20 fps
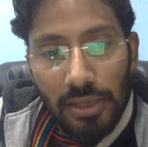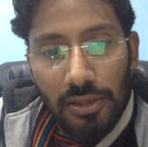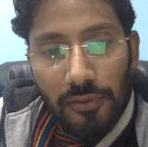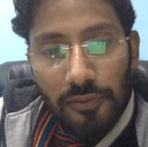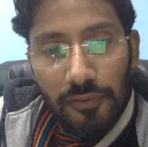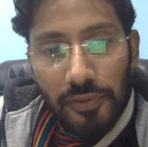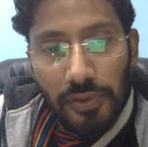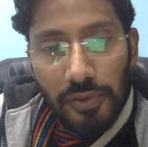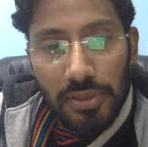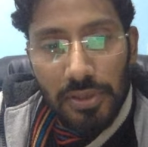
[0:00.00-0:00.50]
the
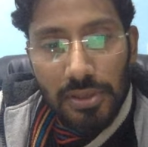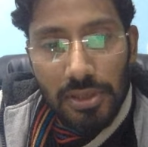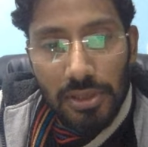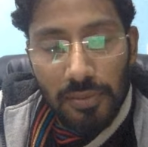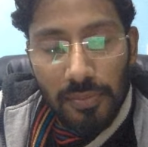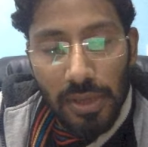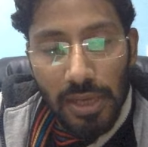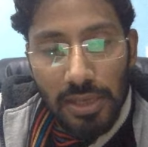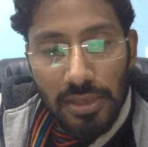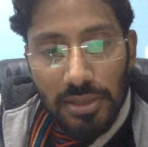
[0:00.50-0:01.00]
first term
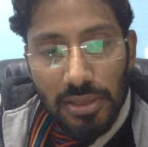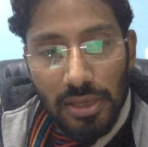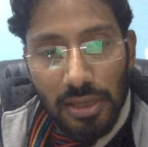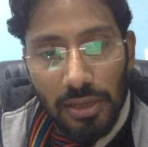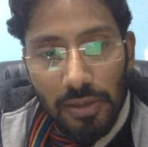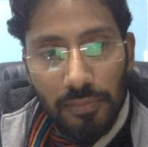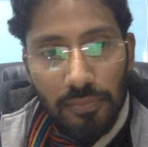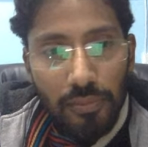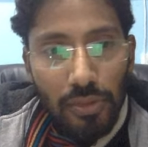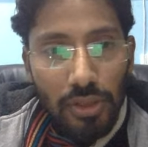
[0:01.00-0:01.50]
as
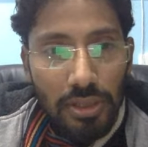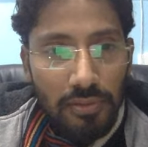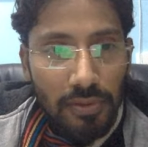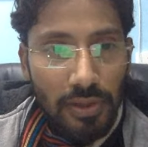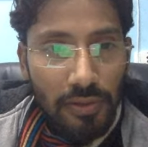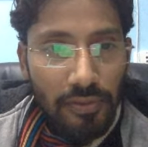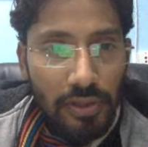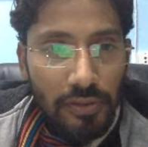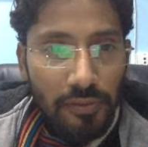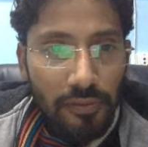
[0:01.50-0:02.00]
a, because we
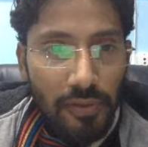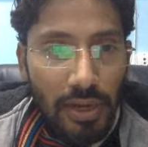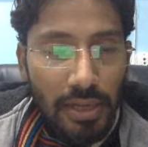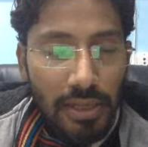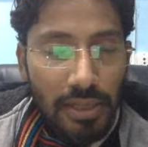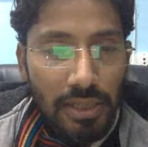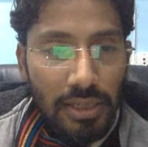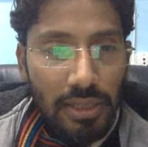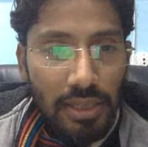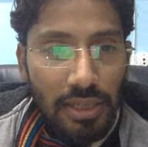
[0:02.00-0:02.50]
have defined
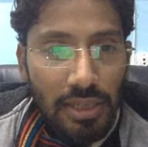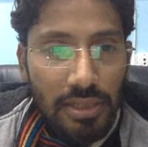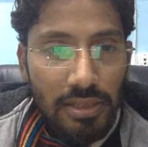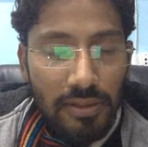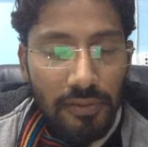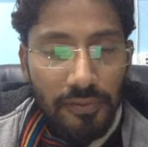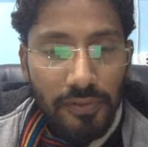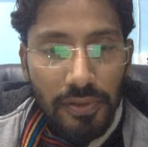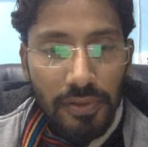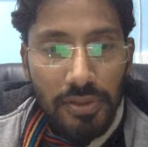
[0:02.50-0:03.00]
that a is the
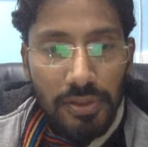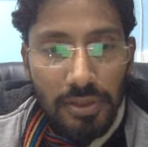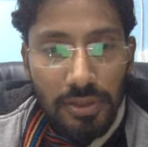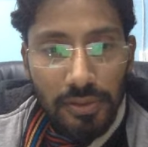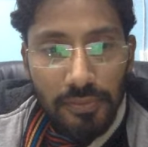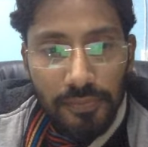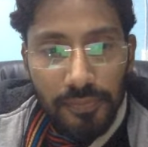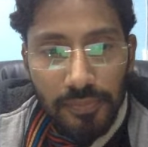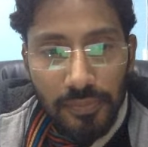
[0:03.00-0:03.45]
first term,